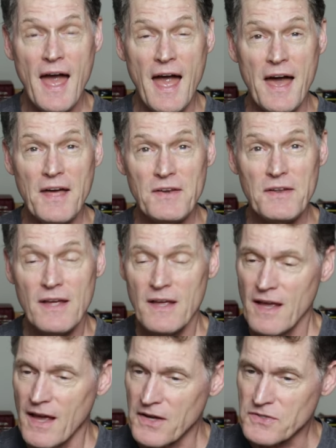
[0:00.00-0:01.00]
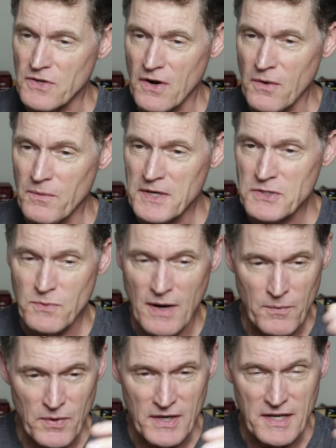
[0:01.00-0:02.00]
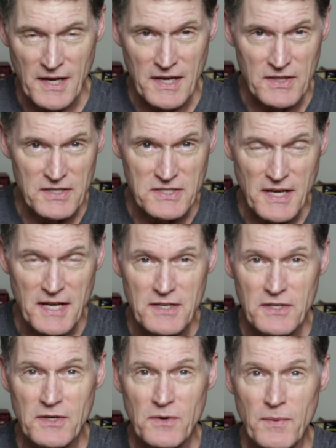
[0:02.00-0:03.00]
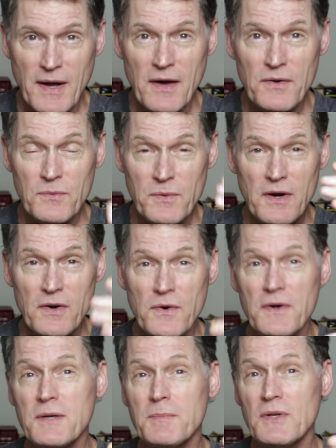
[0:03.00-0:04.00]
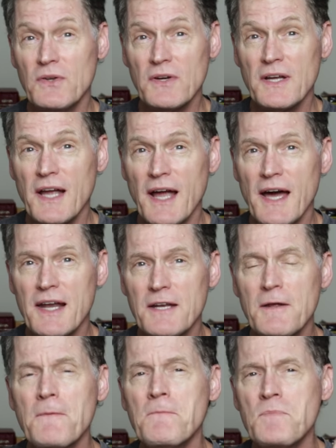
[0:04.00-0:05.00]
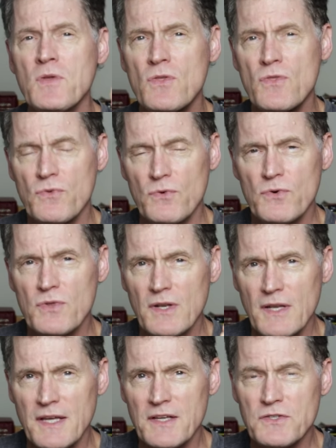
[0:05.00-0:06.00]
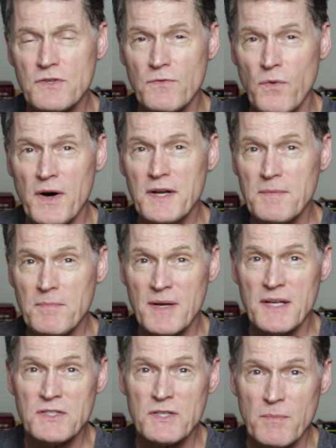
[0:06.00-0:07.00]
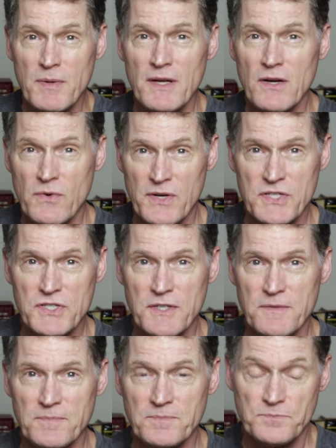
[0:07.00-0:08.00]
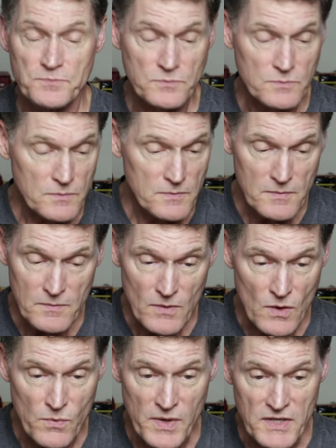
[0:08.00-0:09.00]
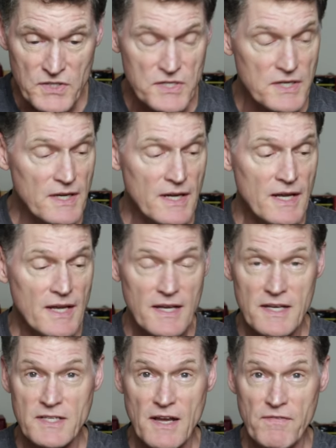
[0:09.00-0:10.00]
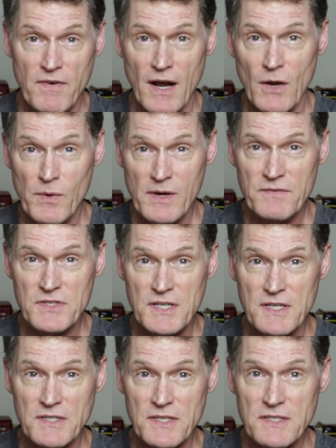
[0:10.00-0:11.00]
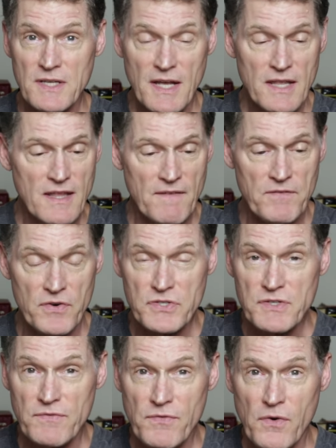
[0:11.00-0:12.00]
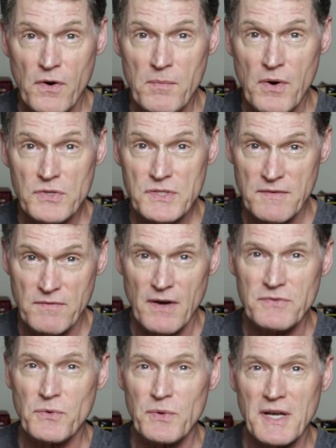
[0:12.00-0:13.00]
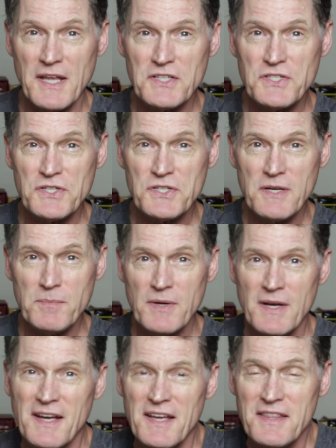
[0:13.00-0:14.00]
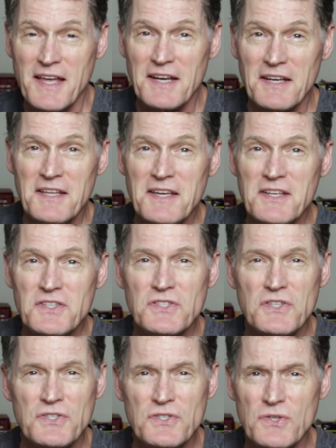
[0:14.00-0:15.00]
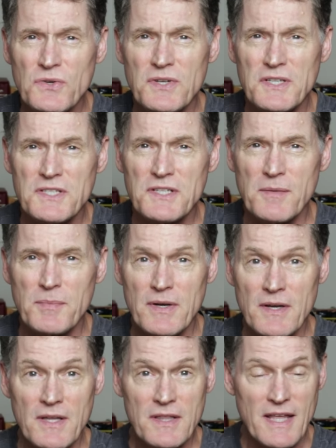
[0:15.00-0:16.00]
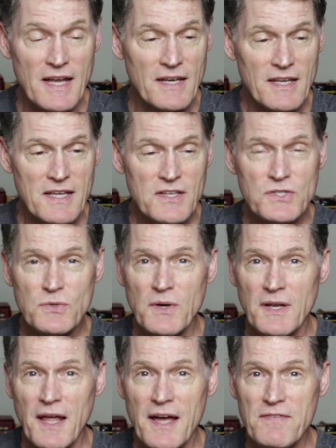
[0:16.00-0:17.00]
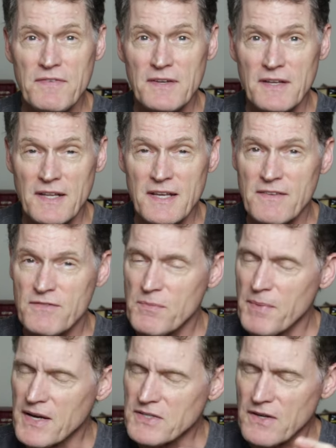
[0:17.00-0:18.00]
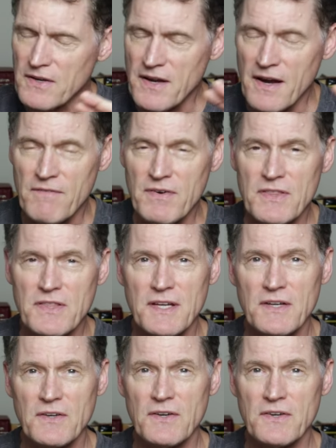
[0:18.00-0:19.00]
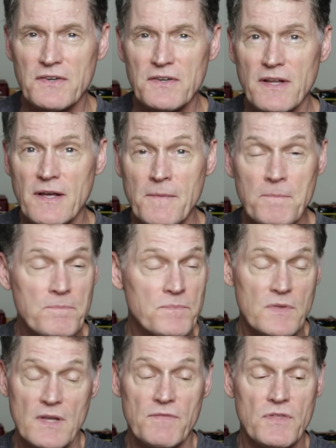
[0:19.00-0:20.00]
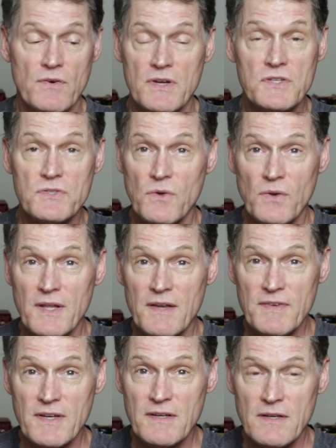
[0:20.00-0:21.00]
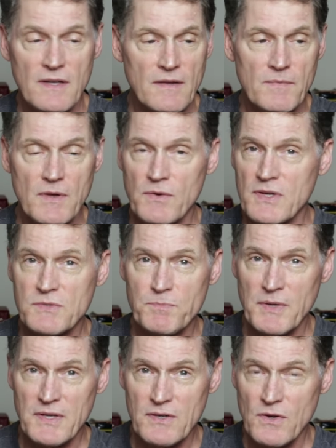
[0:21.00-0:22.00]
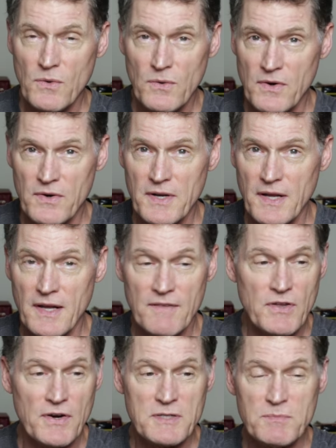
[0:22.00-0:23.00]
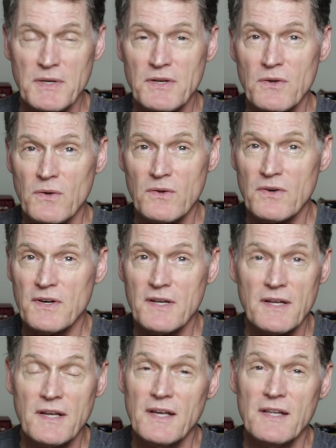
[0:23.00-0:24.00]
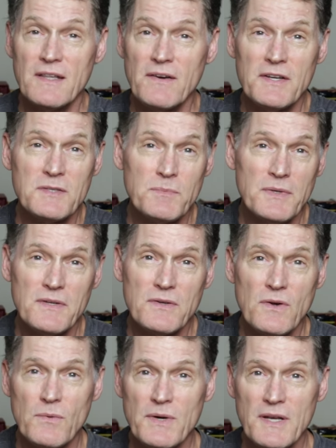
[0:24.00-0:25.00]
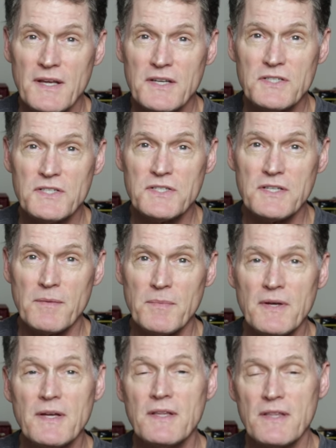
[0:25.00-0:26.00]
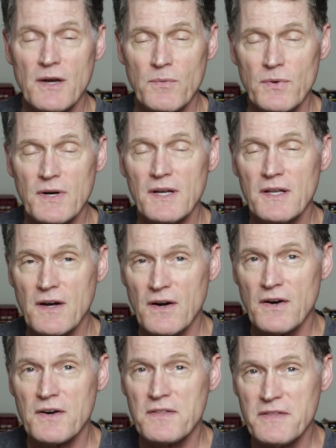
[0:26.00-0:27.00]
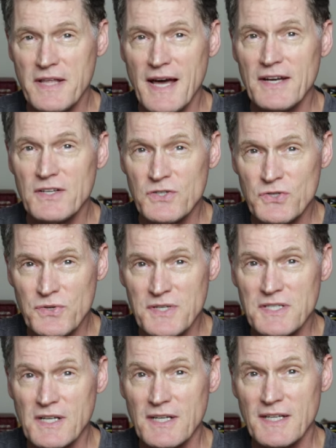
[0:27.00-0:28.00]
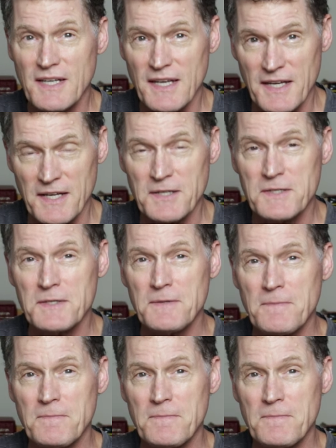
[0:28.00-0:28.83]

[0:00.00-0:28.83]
And, as always, while we're kicking this idea around, we are going to be looking at it through the lens of what it means to be a Christian, which is a following of Jesus that first and foremost involves a relationship that leads to studentship, that leads to a life lived based on everything learned. If there is no living, there has been no learning. If there has been no learning, there has been no relationship. They really are that intrinsically linked.